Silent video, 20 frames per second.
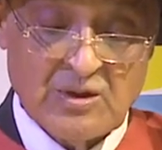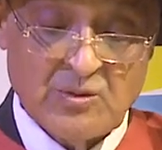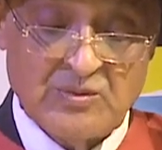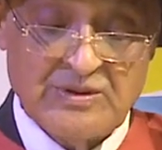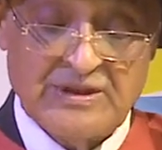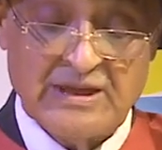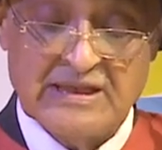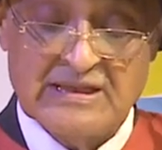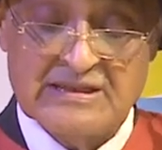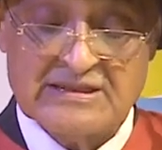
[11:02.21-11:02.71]

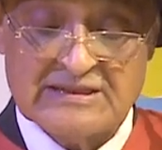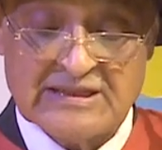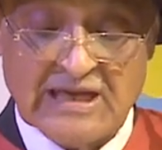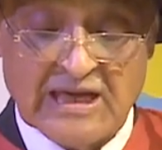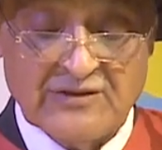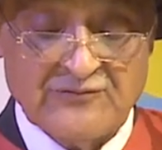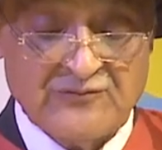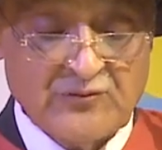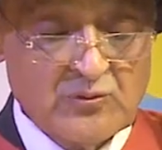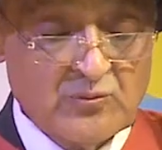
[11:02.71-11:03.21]
with the
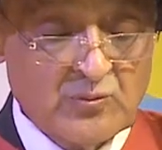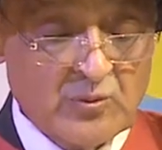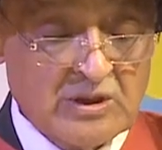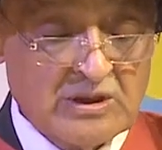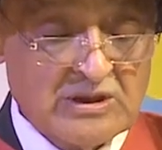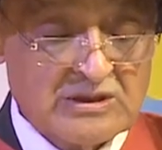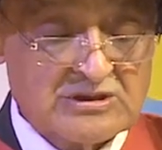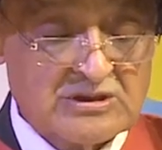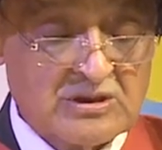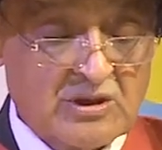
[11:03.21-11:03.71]
insightful
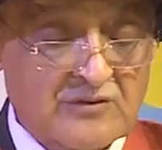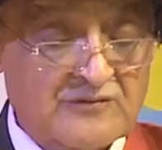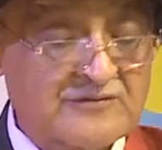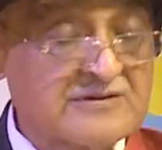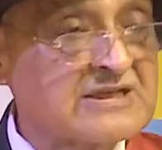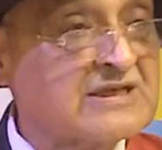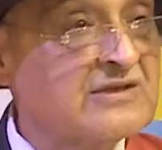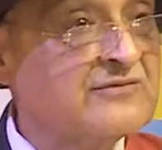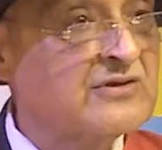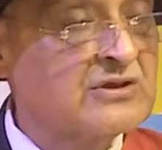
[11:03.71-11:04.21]
words of
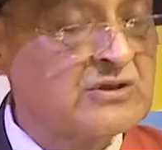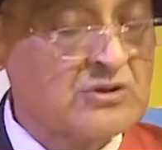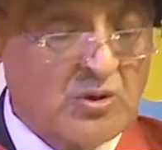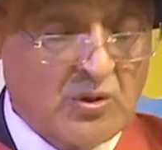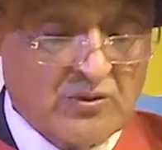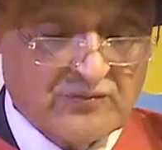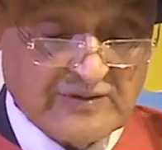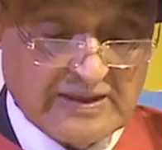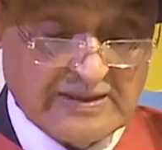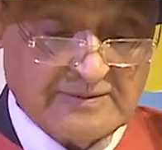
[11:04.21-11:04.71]
Stephen
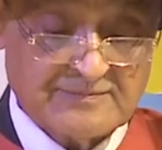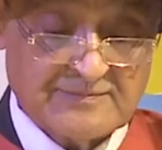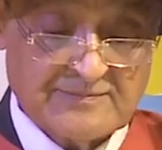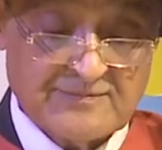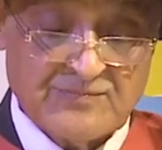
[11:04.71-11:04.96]
Covey,